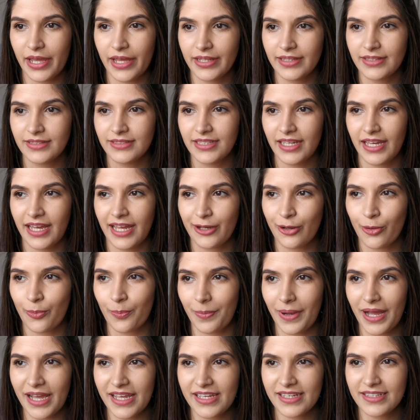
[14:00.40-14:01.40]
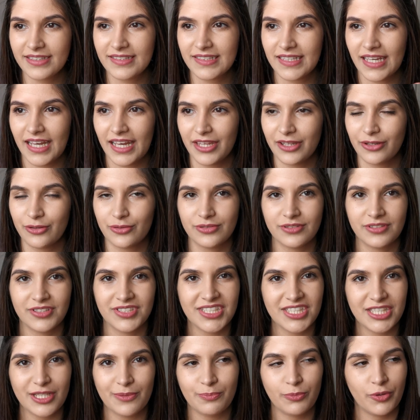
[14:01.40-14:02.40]
And yeah, I don't buy it. I don't
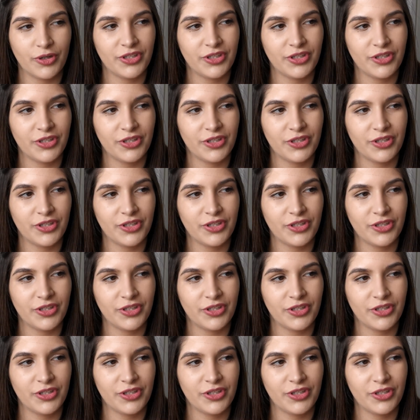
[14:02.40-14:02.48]
see the